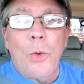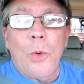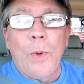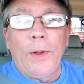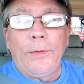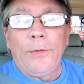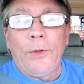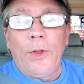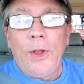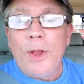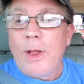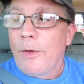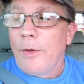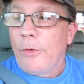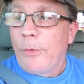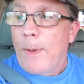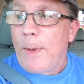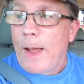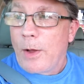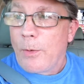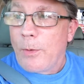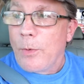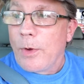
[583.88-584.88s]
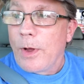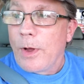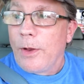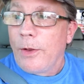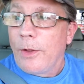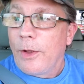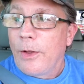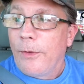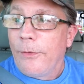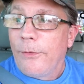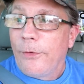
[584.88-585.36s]
wait till he comes back and we'll
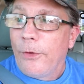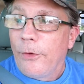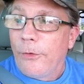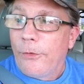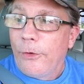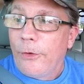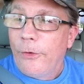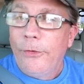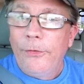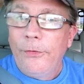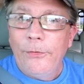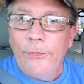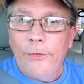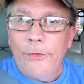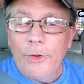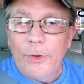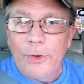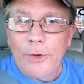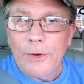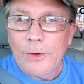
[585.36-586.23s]
get the consensus.